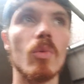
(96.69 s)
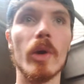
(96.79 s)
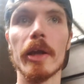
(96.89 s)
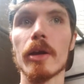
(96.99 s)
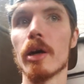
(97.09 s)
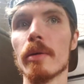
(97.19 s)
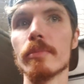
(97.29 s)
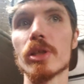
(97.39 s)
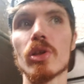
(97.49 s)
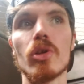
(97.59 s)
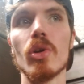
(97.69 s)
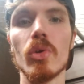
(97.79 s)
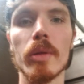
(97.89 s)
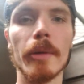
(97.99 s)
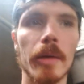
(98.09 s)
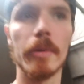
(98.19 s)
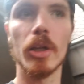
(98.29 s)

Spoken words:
when it comes to the Miami